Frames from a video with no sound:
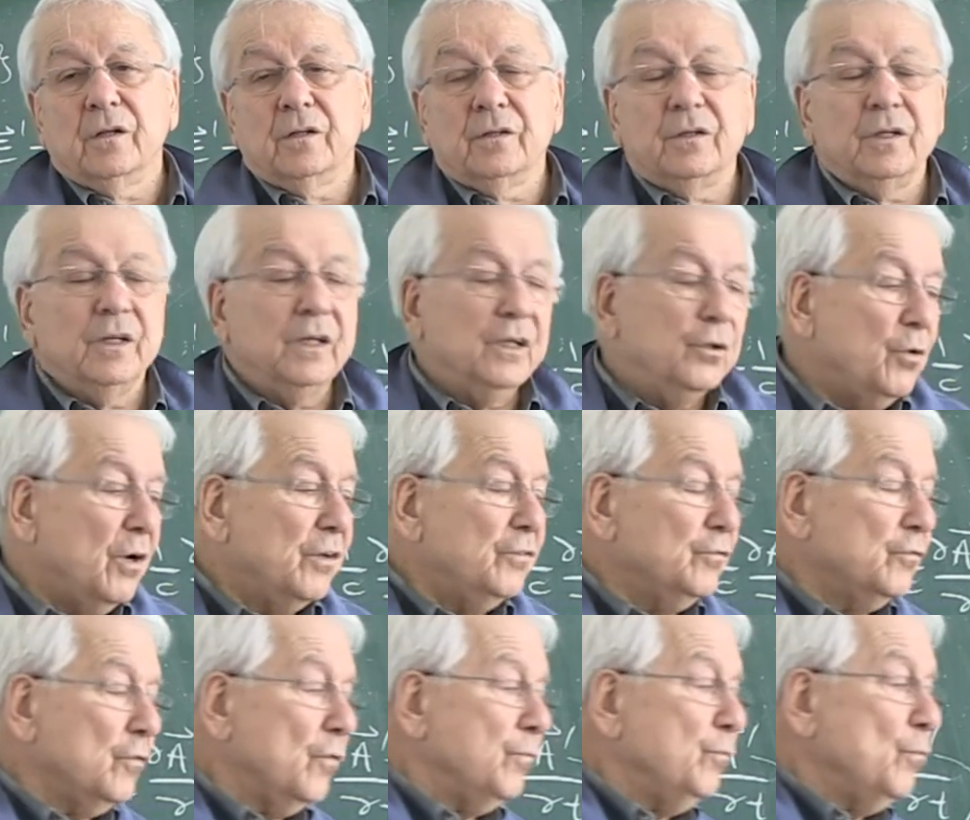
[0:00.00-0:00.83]
The
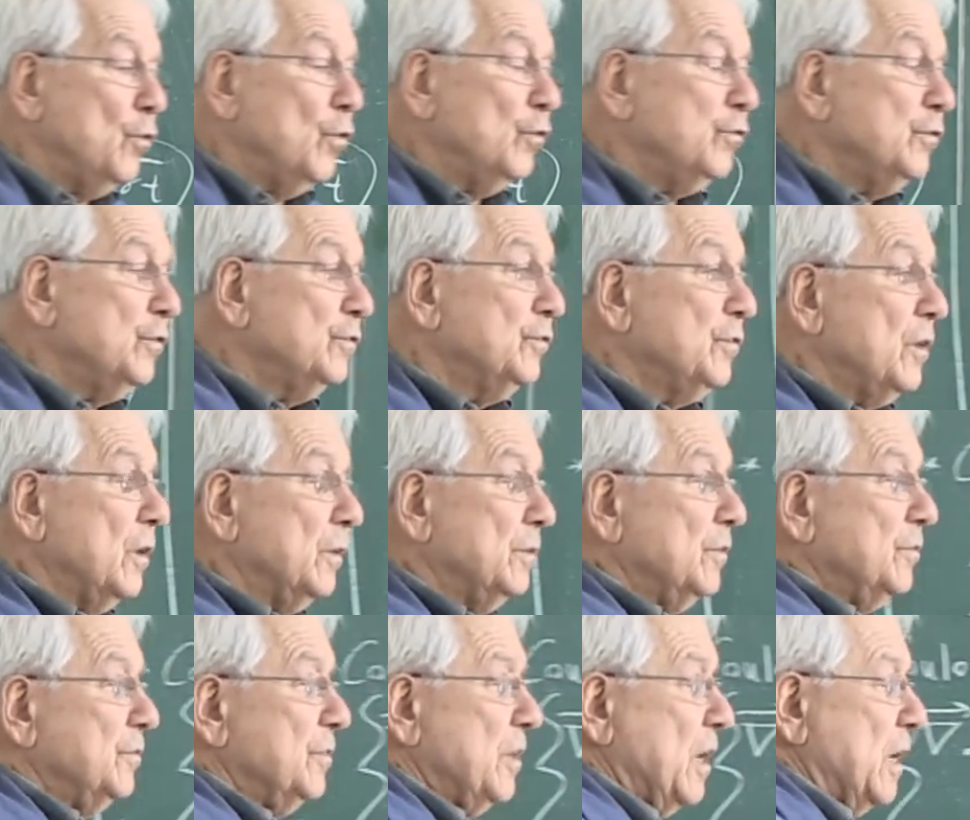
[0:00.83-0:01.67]
equations of motions are
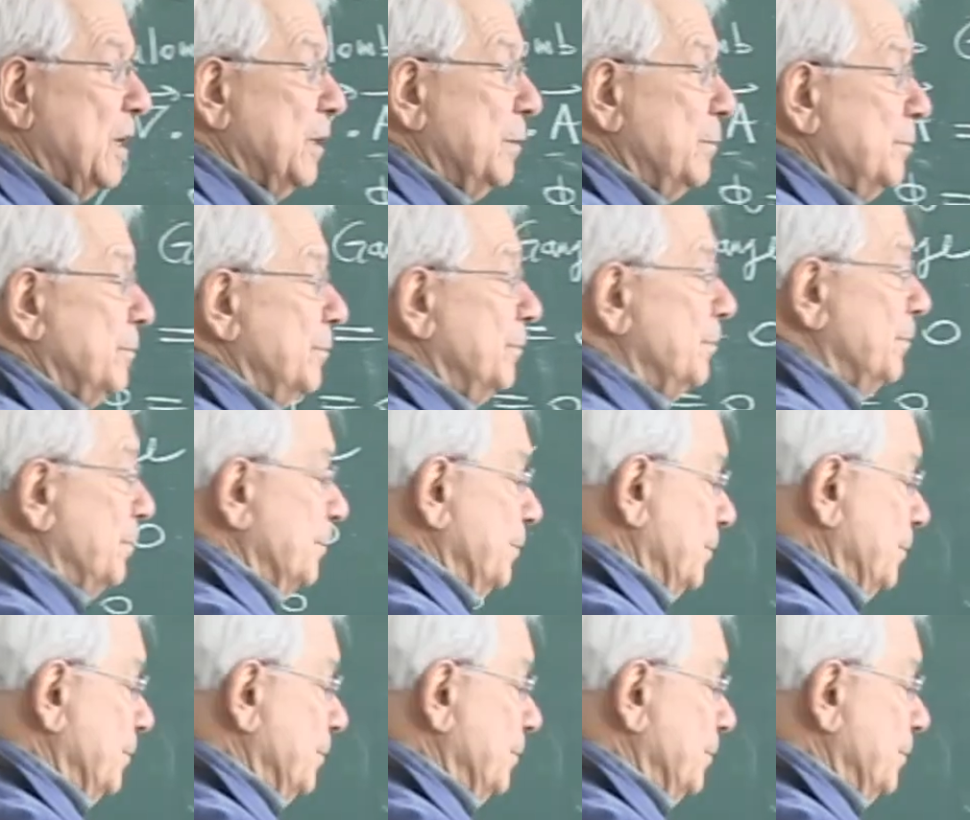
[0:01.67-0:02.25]
the same